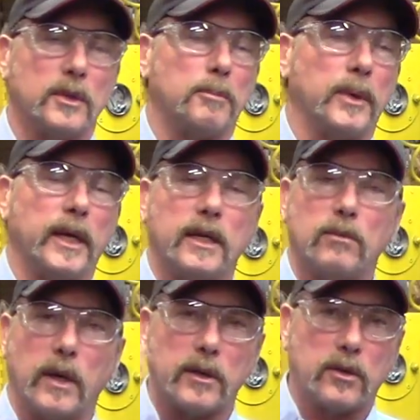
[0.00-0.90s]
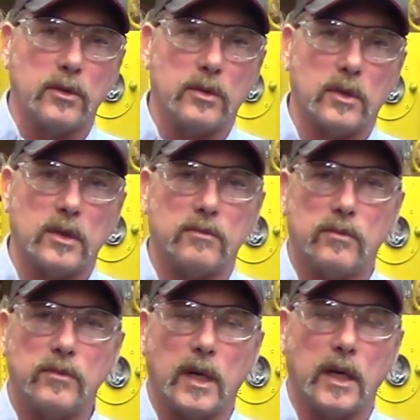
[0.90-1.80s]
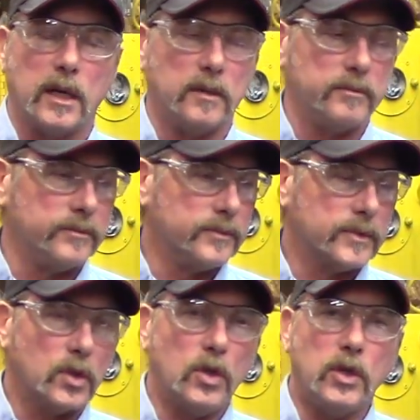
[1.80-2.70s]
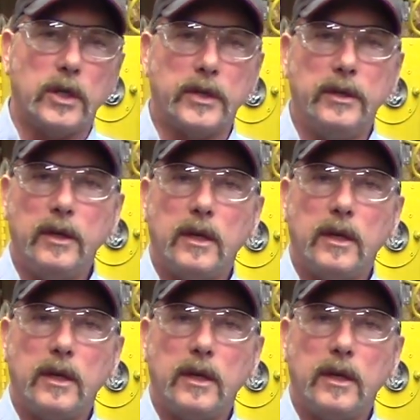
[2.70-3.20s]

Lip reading: the blade went through the hood.